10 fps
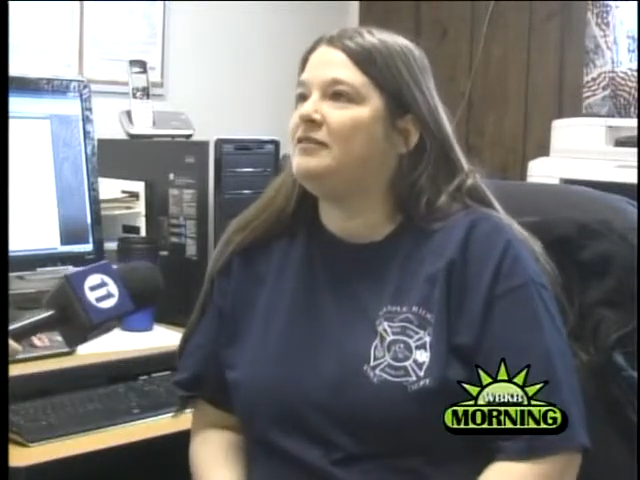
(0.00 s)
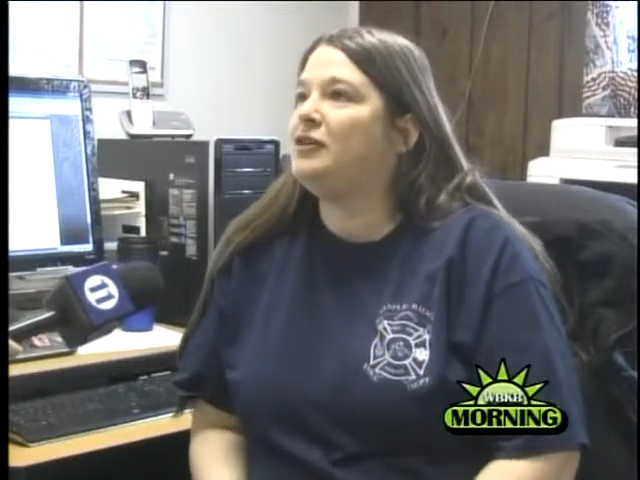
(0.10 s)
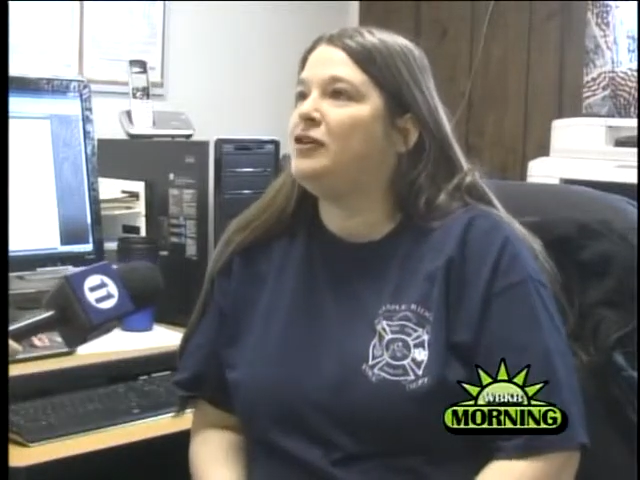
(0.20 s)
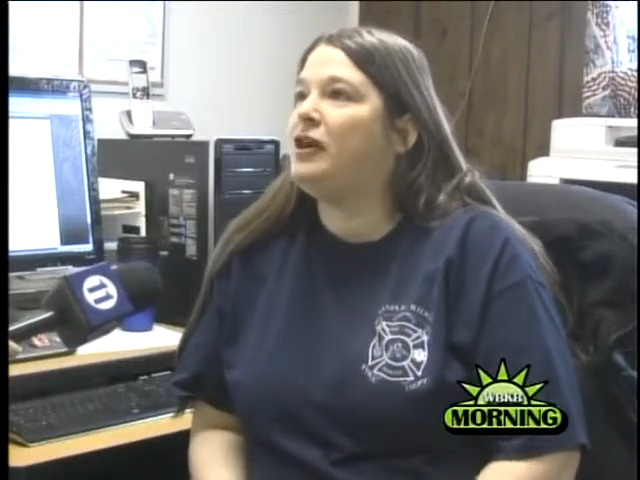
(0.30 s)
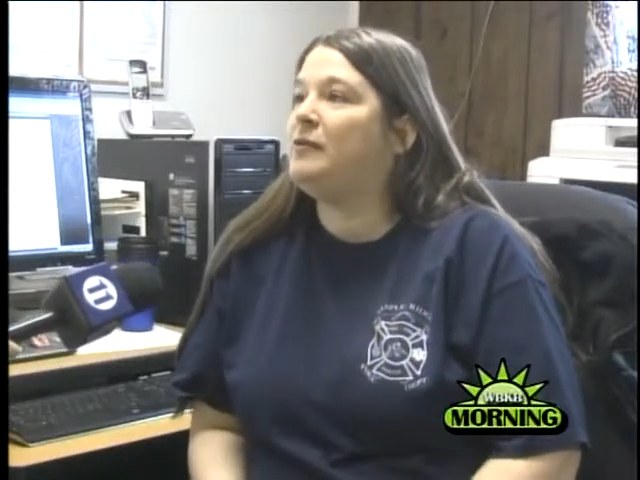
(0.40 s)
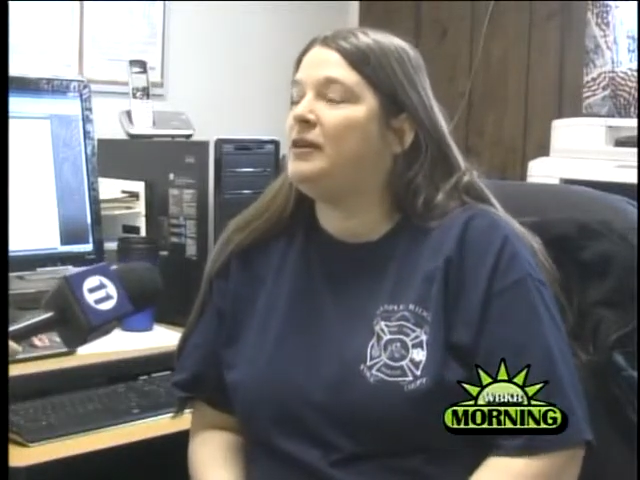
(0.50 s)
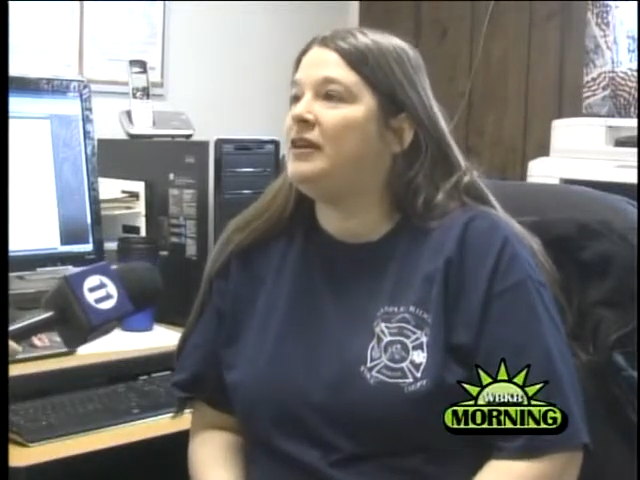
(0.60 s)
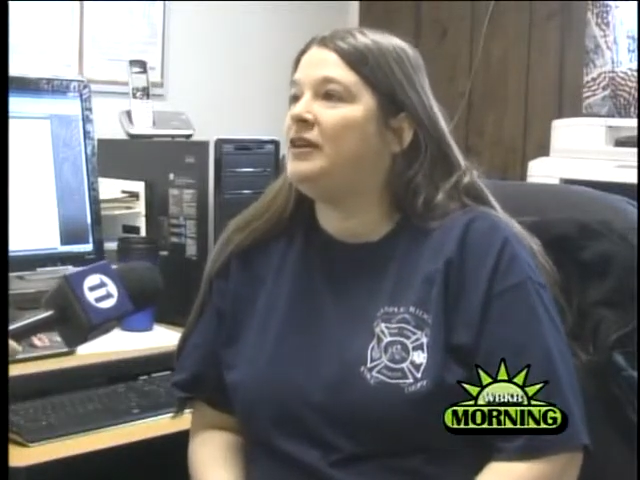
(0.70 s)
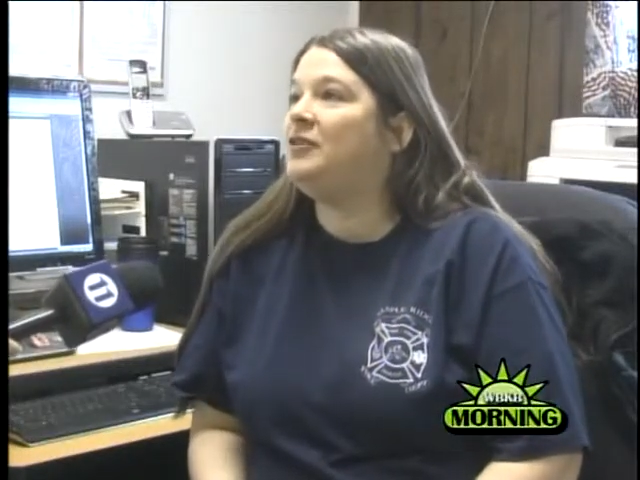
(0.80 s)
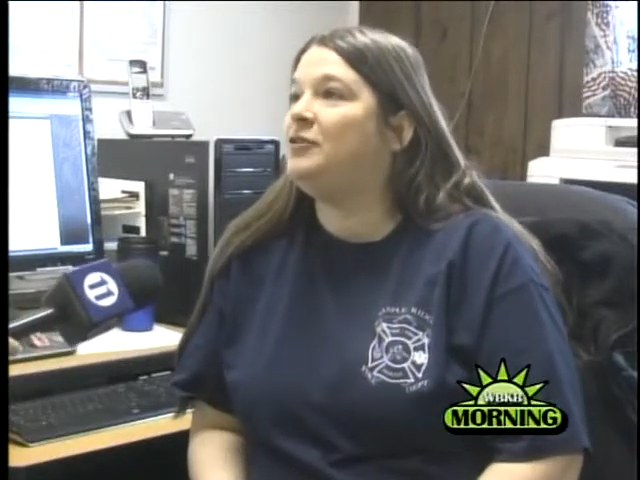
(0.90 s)
you know, I mean,
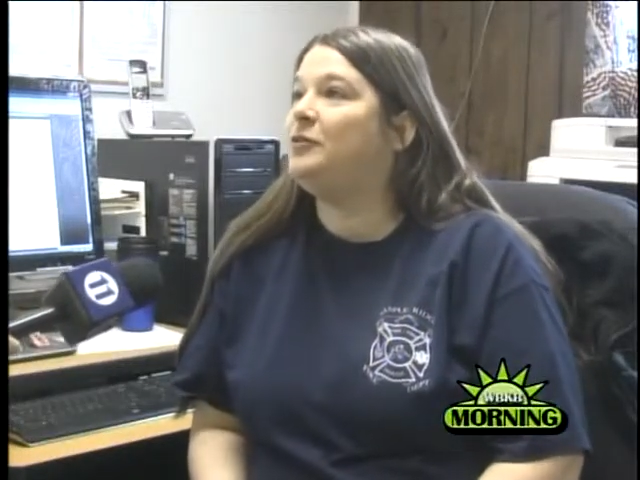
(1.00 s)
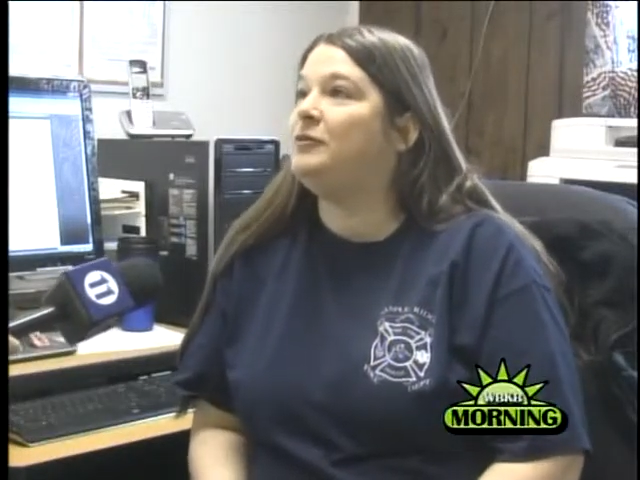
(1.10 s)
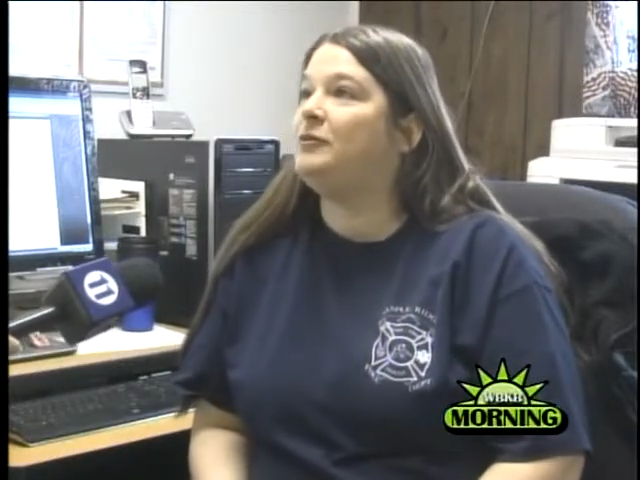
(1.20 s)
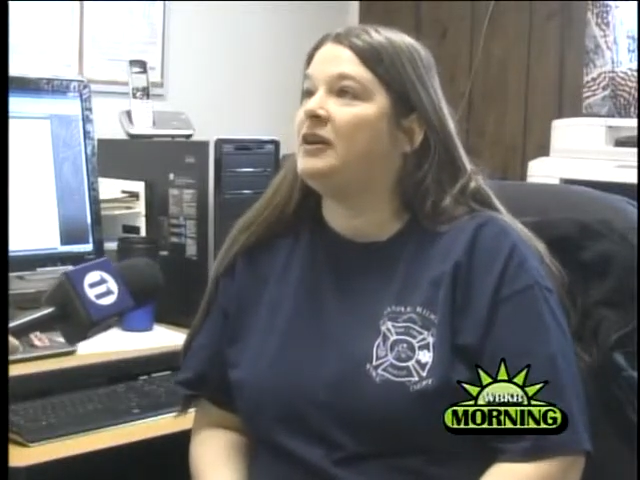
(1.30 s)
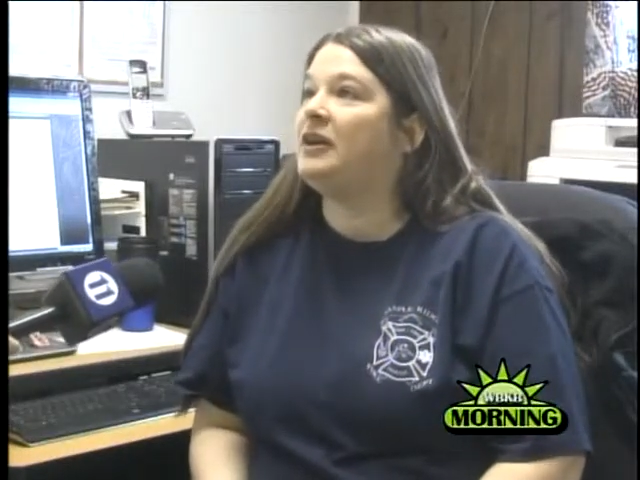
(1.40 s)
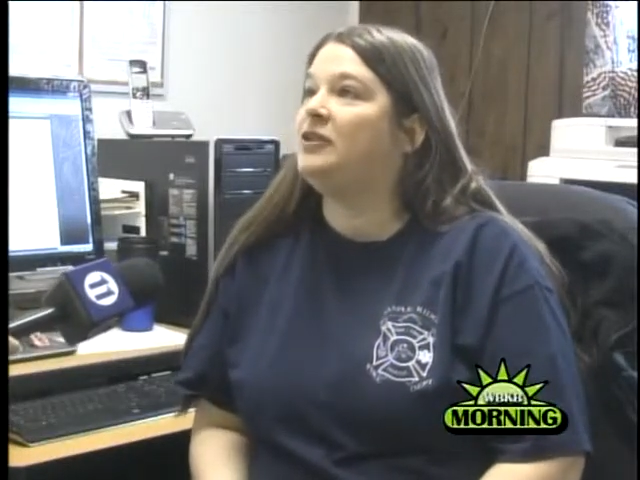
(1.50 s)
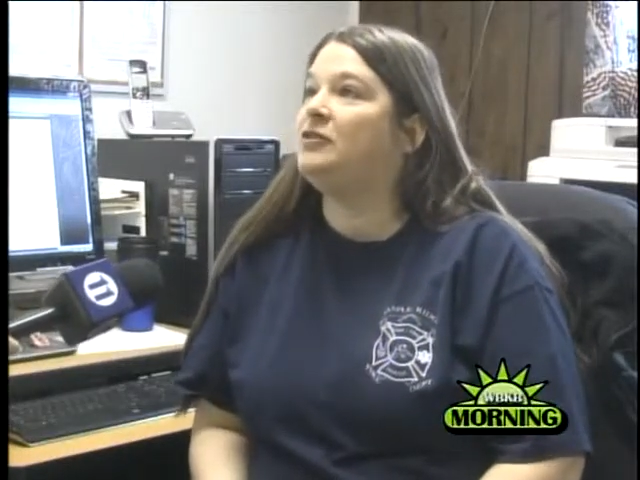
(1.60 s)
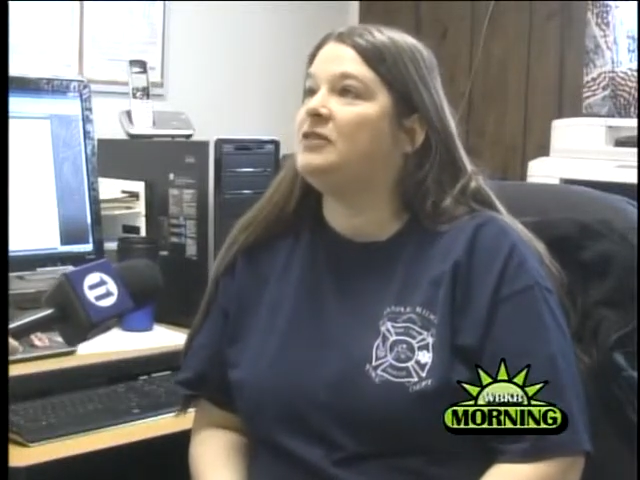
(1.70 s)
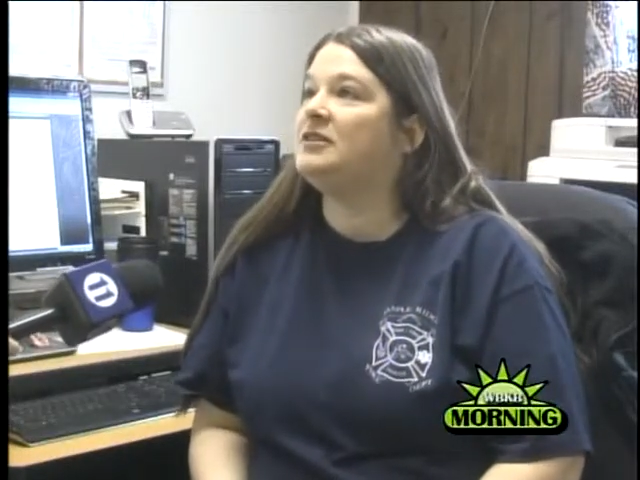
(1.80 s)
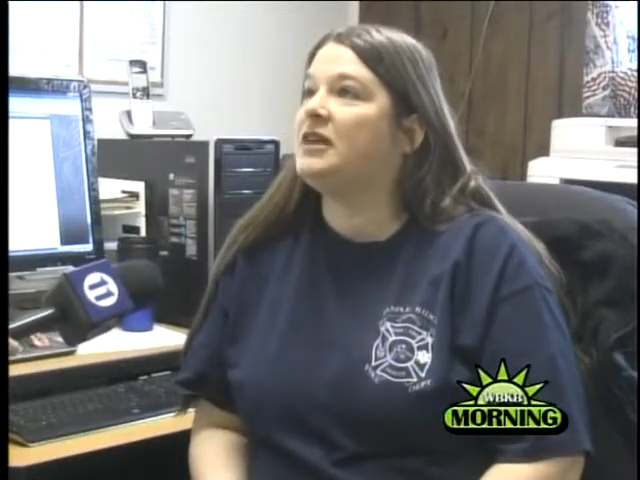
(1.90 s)
I do what I
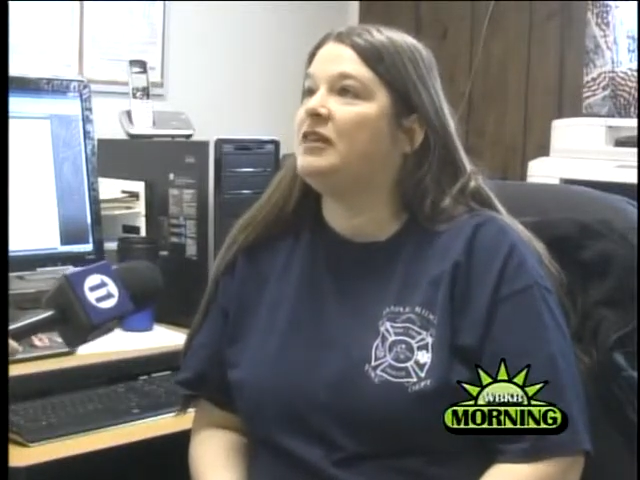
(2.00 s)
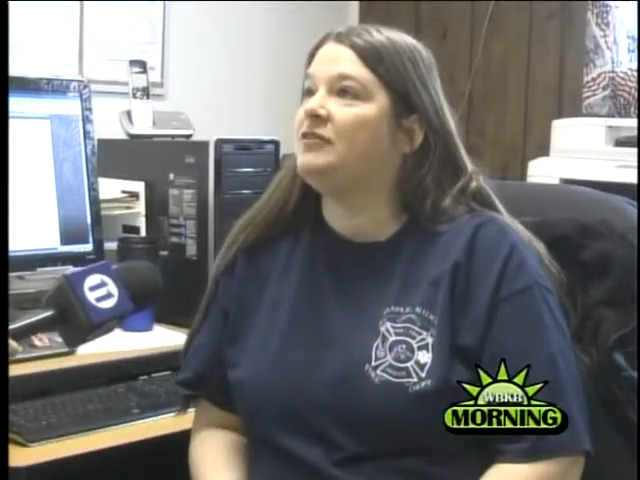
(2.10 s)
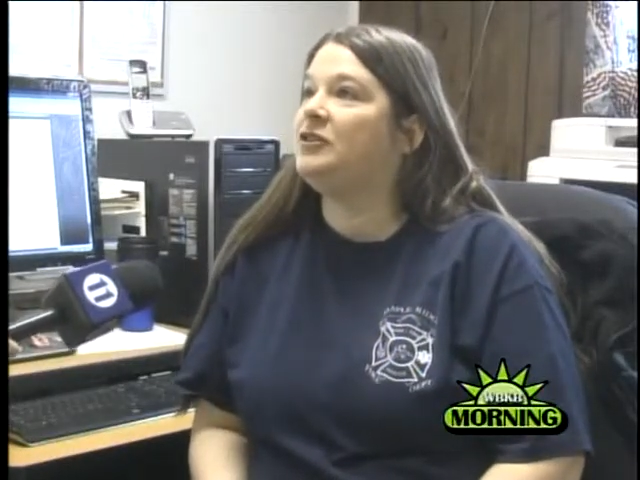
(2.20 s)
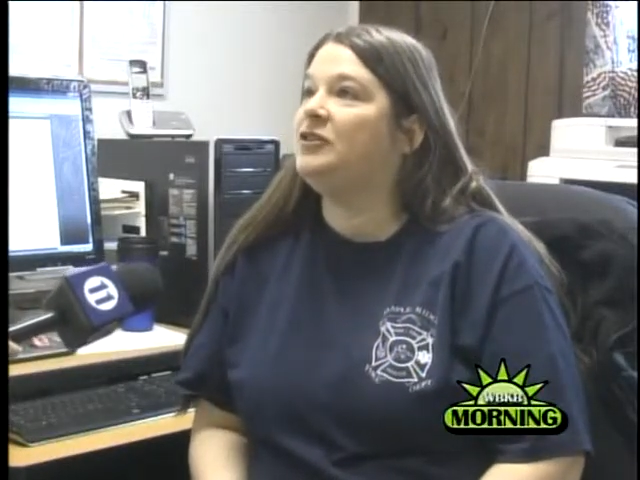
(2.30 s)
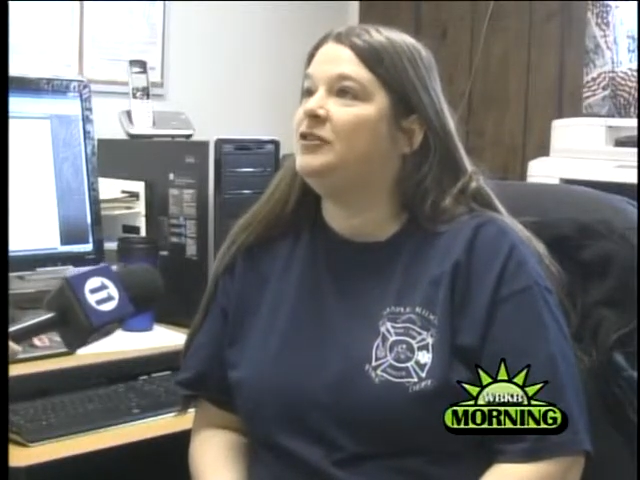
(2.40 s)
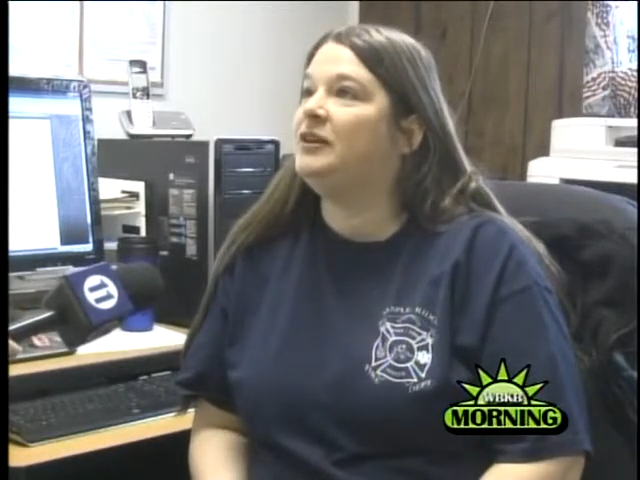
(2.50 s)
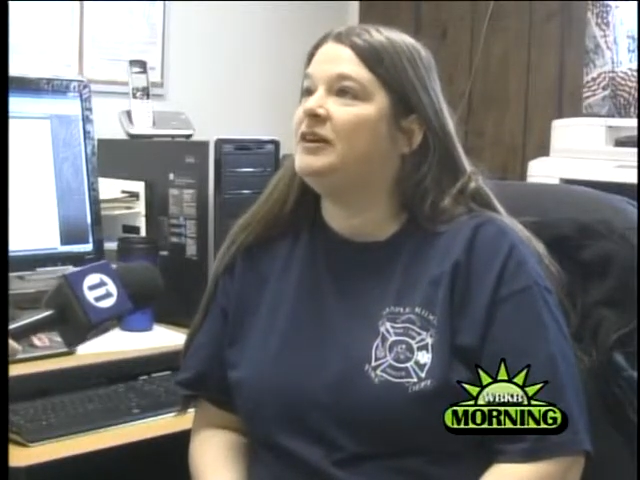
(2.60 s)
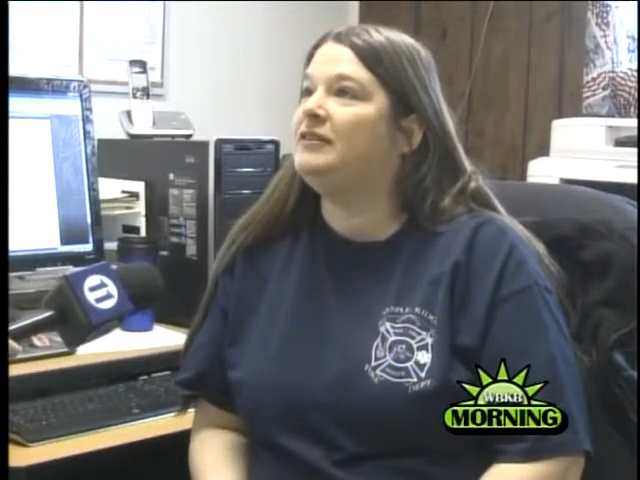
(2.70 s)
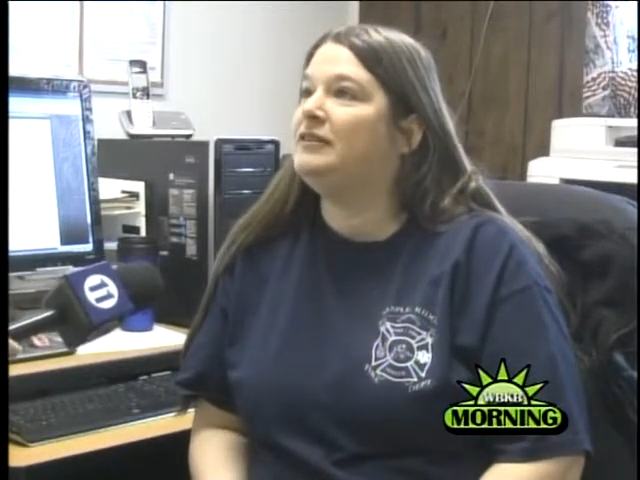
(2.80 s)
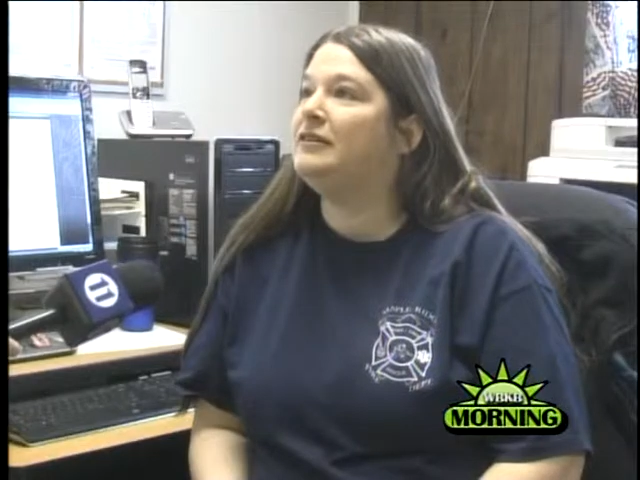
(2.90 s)
do because I love to do
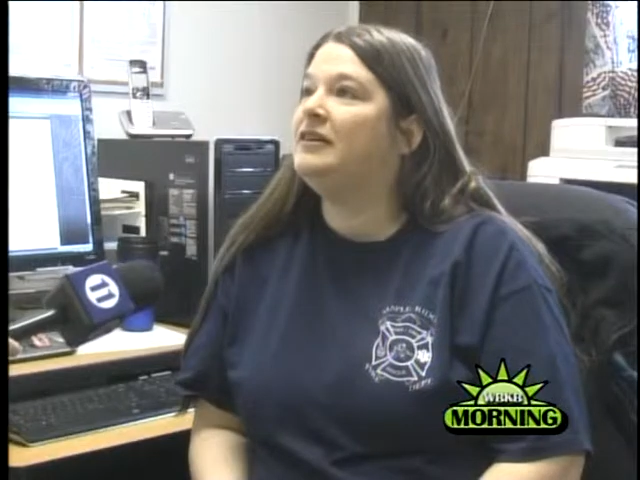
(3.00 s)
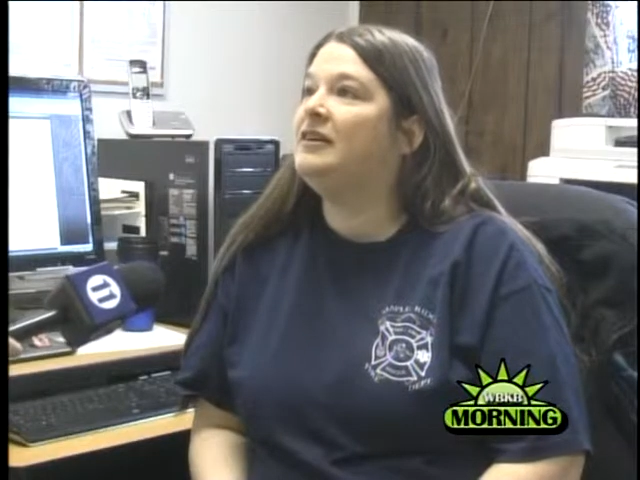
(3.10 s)
it, and